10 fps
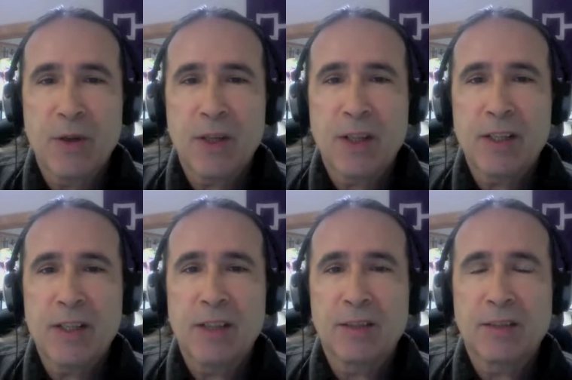Can you
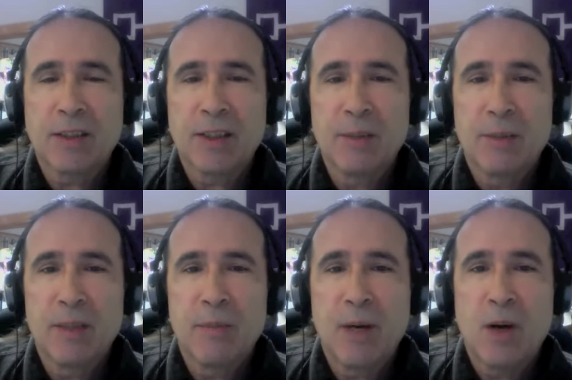tell us a little bit
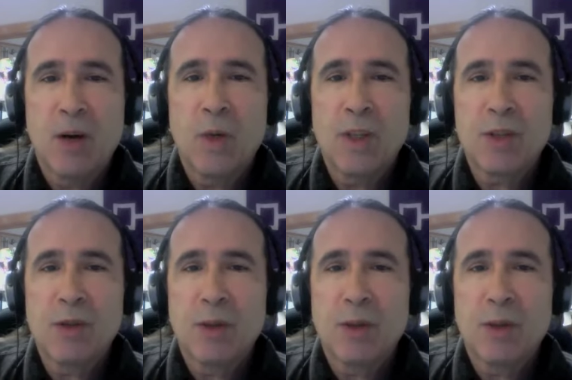about what you